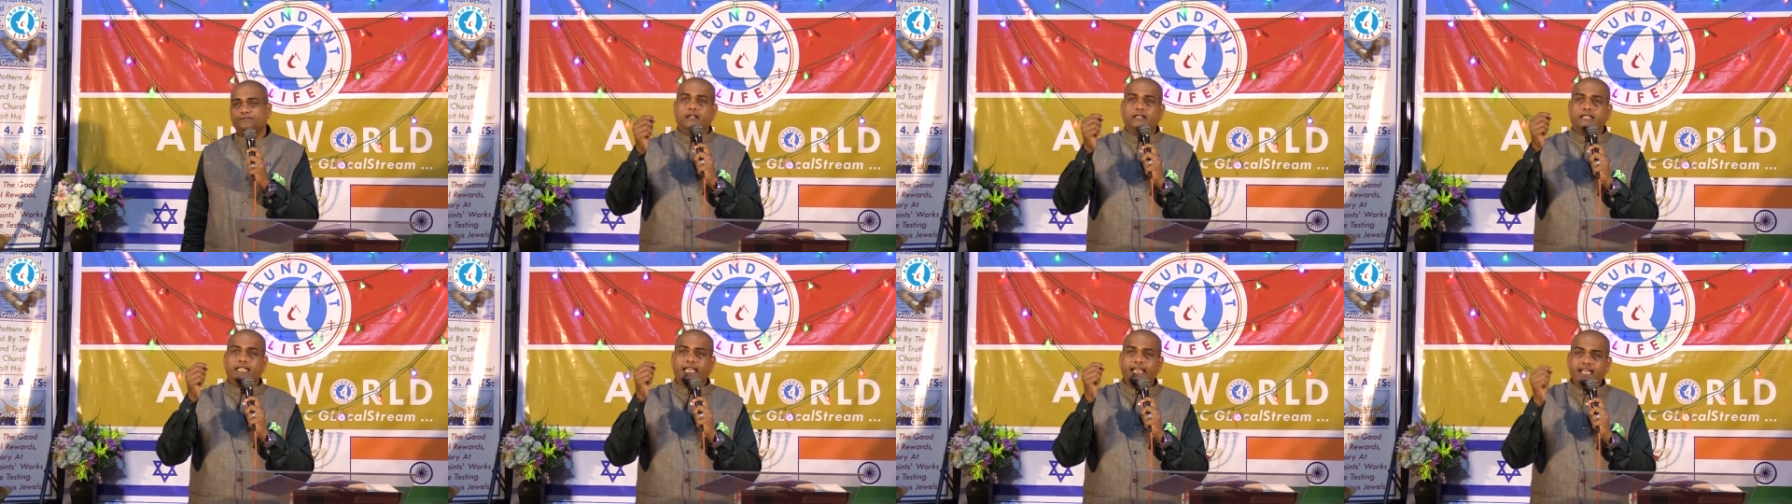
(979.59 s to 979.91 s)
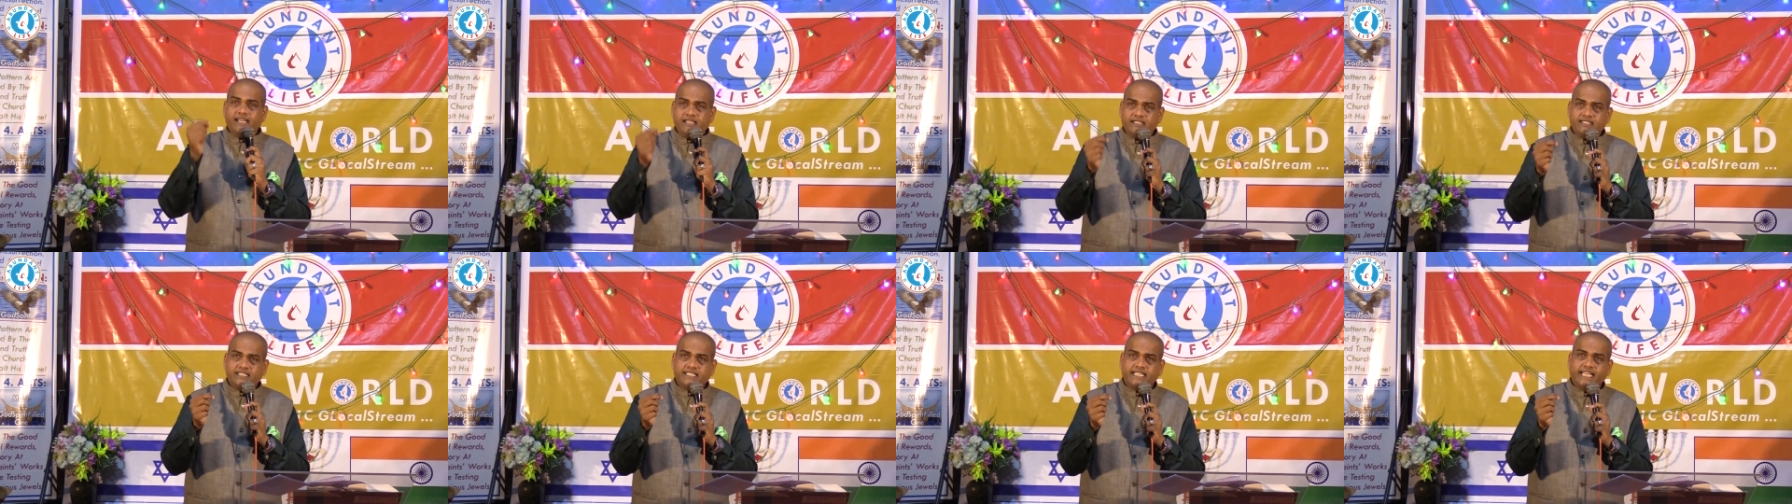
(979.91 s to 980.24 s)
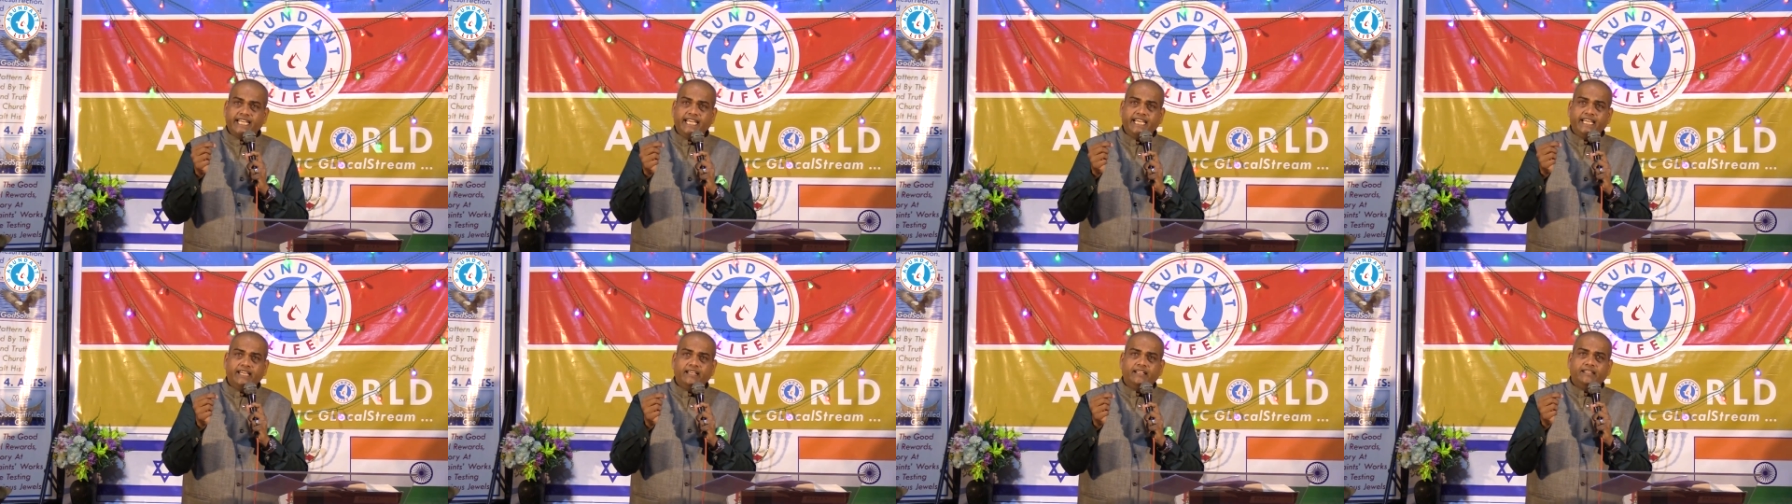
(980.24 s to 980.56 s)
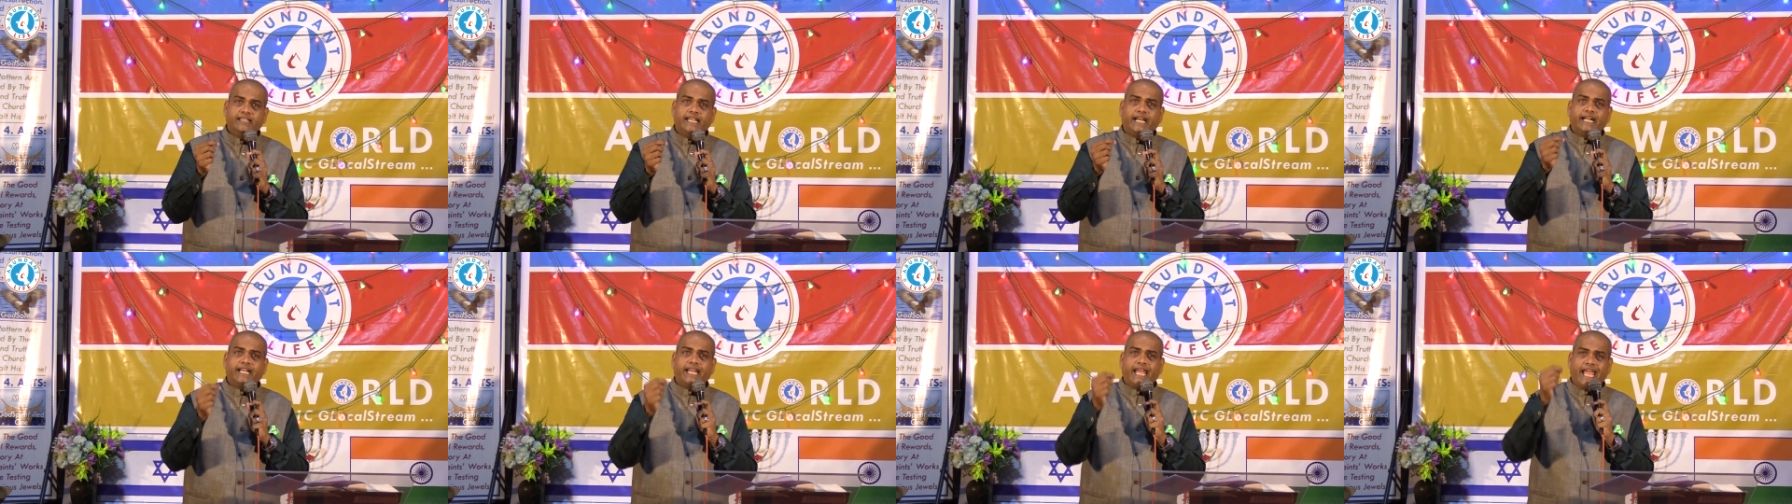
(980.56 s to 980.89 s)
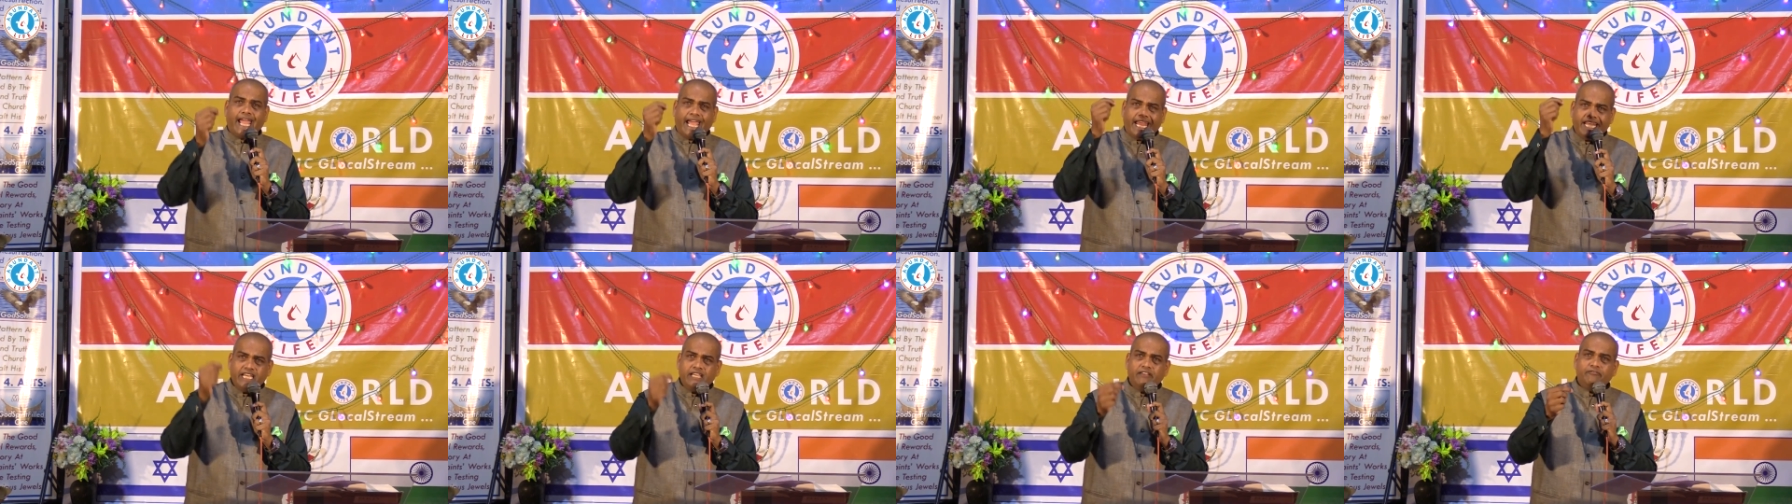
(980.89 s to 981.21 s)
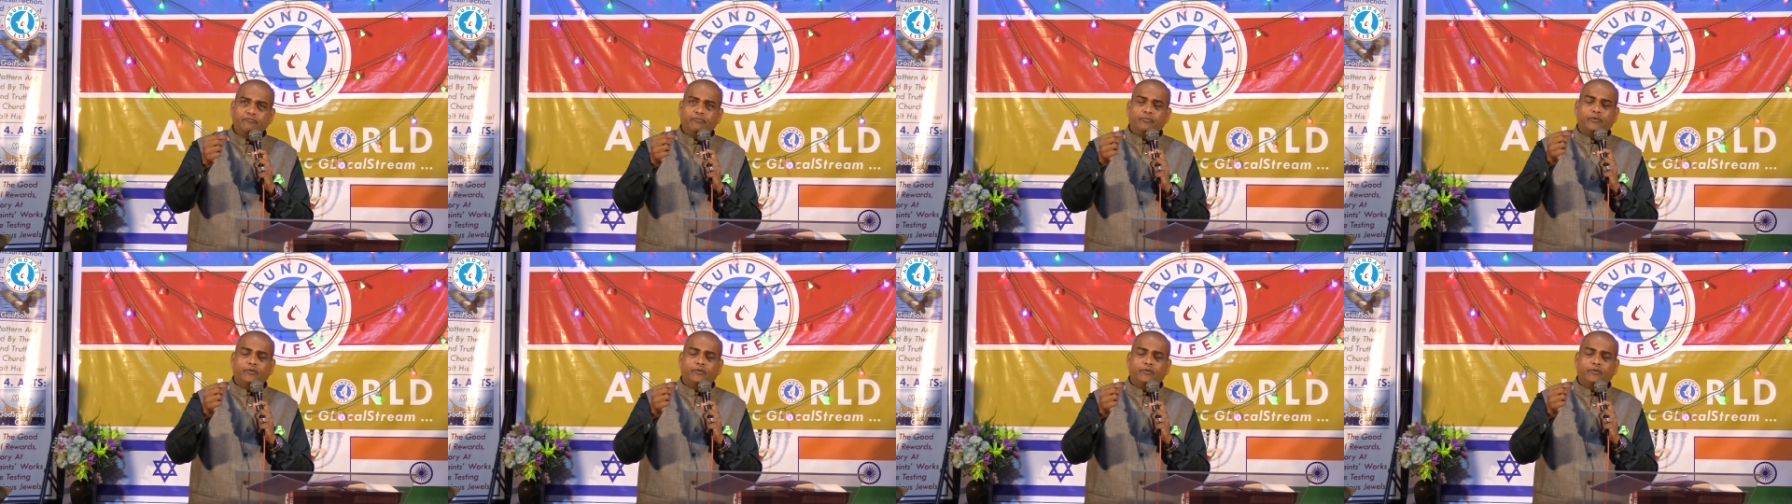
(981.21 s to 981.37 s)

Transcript: They are seeing that any